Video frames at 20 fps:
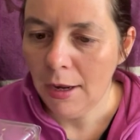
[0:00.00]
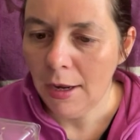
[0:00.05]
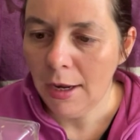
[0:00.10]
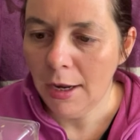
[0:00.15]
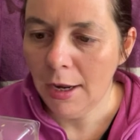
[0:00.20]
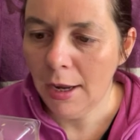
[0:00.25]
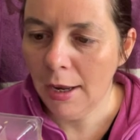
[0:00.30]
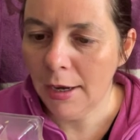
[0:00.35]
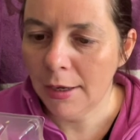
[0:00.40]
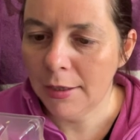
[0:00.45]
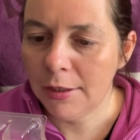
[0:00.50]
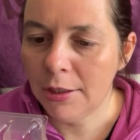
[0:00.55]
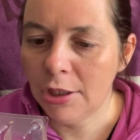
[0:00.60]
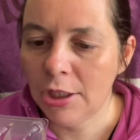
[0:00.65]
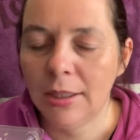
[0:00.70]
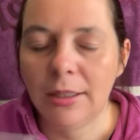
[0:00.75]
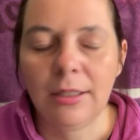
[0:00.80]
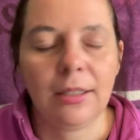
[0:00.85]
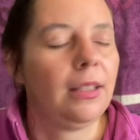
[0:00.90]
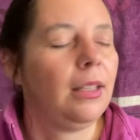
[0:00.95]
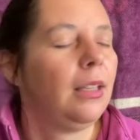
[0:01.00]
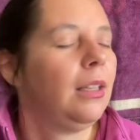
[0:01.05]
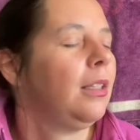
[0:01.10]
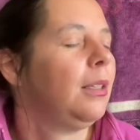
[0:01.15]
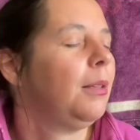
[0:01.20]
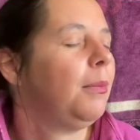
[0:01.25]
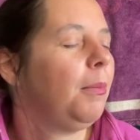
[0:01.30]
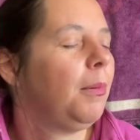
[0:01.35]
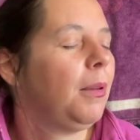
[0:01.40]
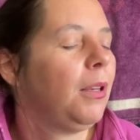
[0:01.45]
It's just
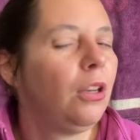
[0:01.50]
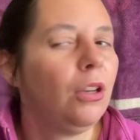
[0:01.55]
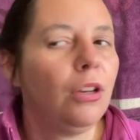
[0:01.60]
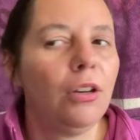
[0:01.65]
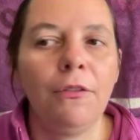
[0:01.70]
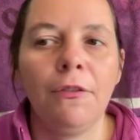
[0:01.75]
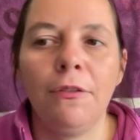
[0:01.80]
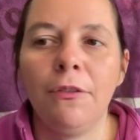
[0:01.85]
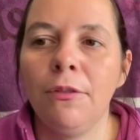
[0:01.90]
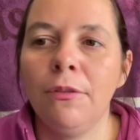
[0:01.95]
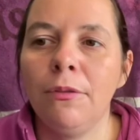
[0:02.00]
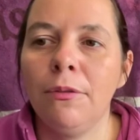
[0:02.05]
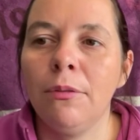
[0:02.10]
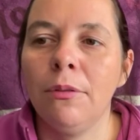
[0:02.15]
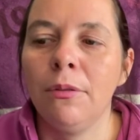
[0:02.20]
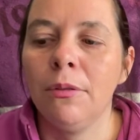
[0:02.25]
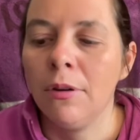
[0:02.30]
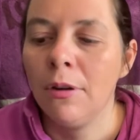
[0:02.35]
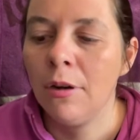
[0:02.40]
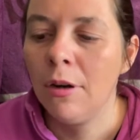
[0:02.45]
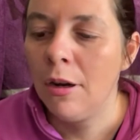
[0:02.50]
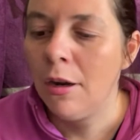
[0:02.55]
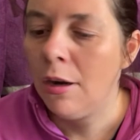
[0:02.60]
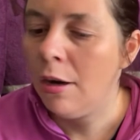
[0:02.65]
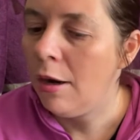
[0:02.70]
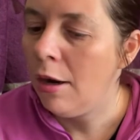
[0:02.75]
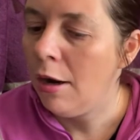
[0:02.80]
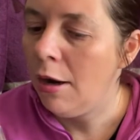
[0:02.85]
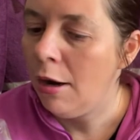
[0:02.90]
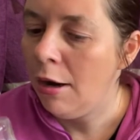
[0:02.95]
this beautiful
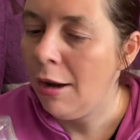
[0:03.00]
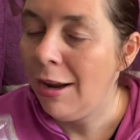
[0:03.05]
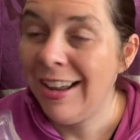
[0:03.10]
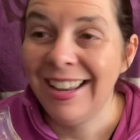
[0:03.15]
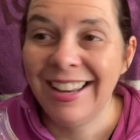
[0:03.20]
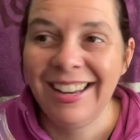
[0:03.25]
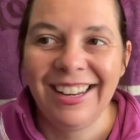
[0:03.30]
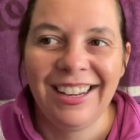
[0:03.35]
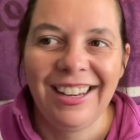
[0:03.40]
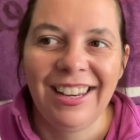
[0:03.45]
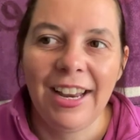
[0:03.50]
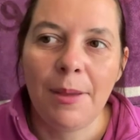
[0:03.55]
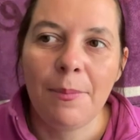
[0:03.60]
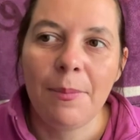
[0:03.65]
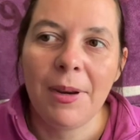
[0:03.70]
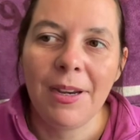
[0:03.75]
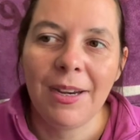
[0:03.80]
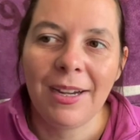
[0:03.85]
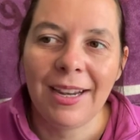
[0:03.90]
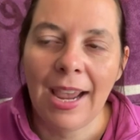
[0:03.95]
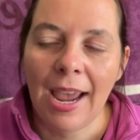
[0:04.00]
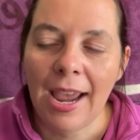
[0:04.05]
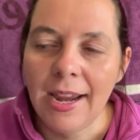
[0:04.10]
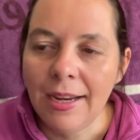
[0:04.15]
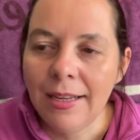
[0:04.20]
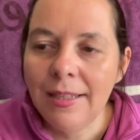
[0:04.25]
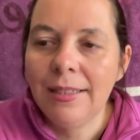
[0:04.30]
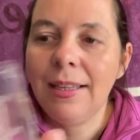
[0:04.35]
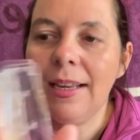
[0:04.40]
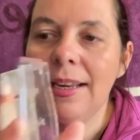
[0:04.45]
lemon and cake
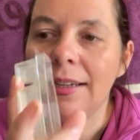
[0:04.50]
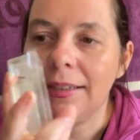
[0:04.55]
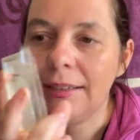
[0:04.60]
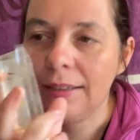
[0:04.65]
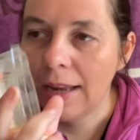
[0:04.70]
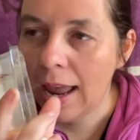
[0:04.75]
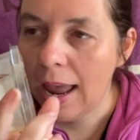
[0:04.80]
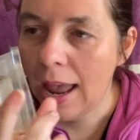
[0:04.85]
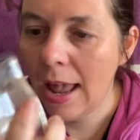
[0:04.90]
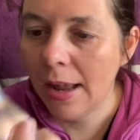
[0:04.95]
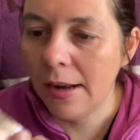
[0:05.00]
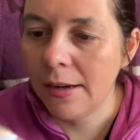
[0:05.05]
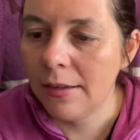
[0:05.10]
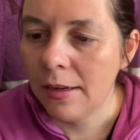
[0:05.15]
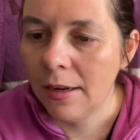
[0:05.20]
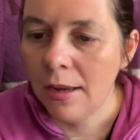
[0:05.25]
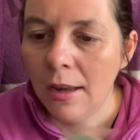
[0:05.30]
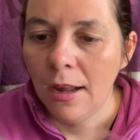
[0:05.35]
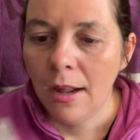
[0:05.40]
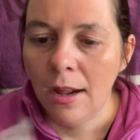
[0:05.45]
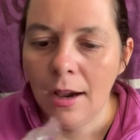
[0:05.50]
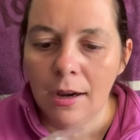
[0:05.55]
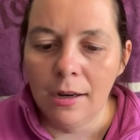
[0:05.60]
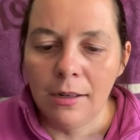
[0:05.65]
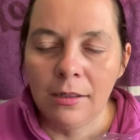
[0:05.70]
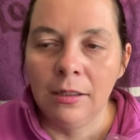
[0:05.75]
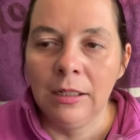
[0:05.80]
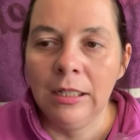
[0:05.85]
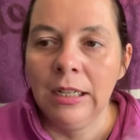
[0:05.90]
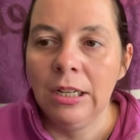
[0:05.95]
scent, and
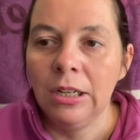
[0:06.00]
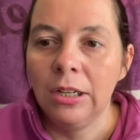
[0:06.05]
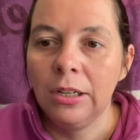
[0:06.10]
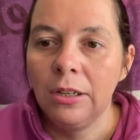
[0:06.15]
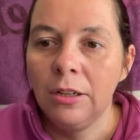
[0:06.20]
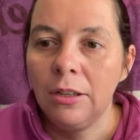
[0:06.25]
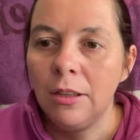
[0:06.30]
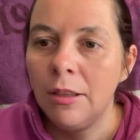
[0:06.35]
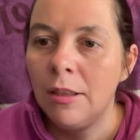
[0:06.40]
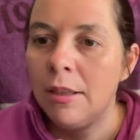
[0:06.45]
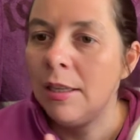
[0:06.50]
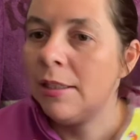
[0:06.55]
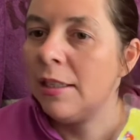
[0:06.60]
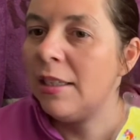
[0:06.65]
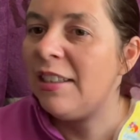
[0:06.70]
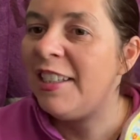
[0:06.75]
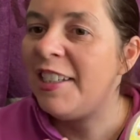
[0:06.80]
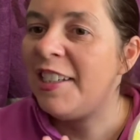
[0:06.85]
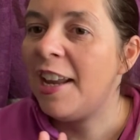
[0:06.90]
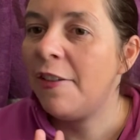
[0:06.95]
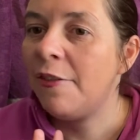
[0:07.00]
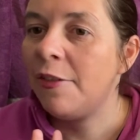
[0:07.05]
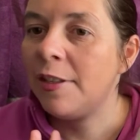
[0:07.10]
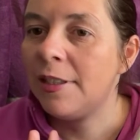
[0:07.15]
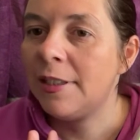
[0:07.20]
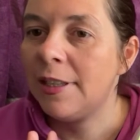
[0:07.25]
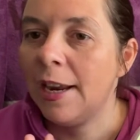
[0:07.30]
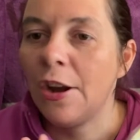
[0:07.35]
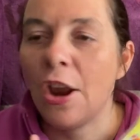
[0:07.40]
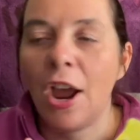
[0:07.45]
this is another
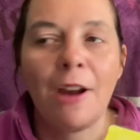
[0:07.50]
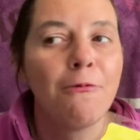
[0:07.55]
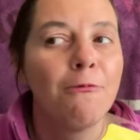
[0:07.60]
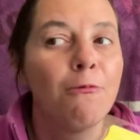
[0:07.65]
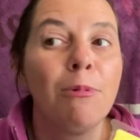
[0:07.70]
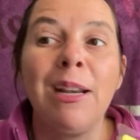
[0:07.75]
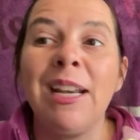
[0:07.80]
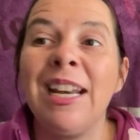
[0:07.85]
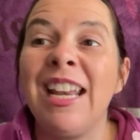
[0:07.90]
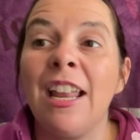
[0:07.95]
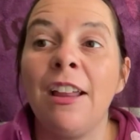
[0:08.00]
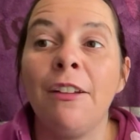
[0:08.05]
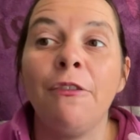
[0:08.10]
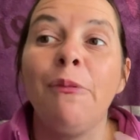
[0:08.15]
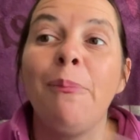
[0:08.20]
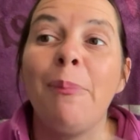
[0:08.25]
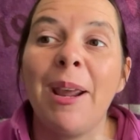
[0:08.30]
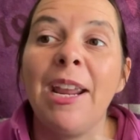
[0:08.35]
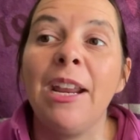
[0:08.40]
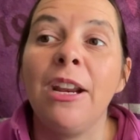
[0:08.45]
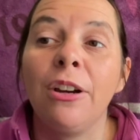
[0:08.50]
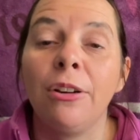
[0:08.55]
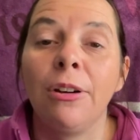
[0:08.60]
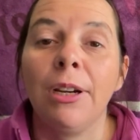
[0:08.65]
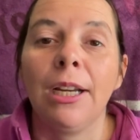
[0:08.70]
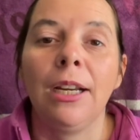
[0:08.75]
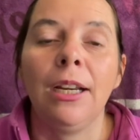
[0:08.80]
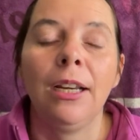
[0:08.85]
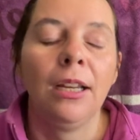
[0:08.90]
scent. I really love bakery,